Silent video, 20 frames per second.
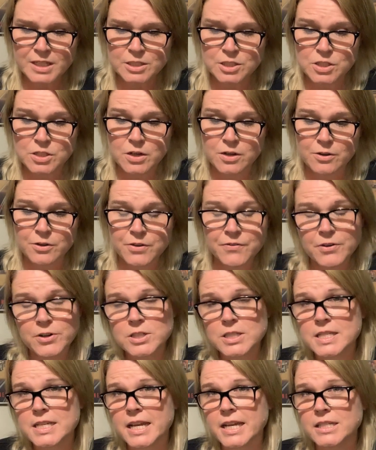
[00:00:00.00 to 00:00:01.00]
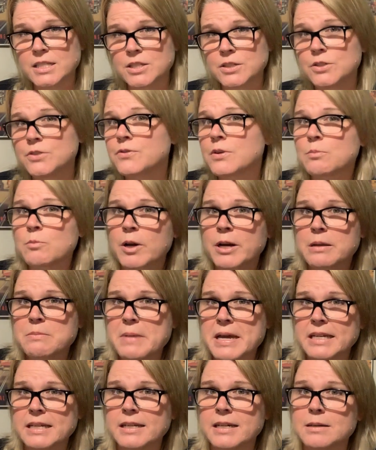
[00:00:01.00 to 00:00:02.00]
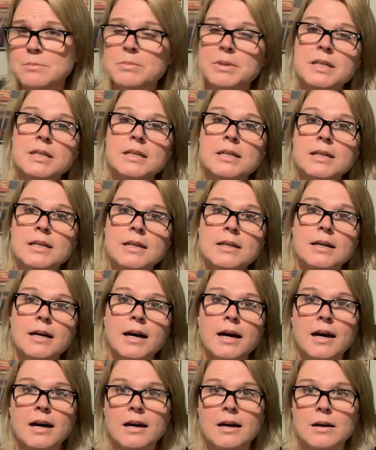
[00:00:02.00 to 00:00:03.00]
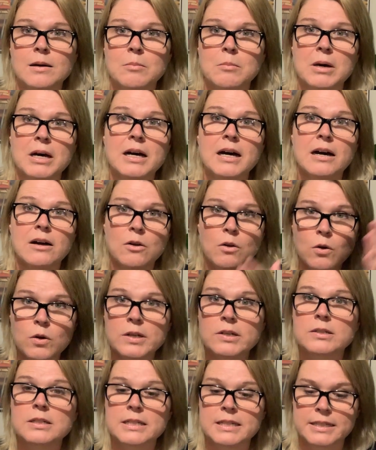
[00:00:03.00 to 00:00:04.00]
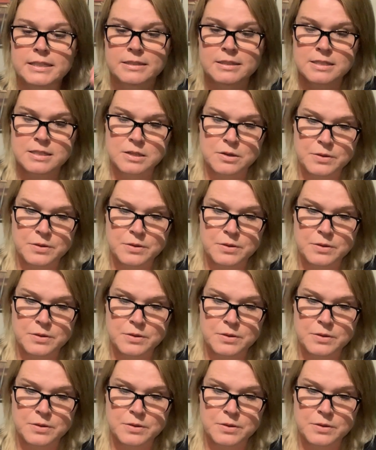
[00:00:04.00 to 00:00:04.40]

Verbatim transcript: So the first thing I do if I'm wearing makeup, um, I'll oil cleanse.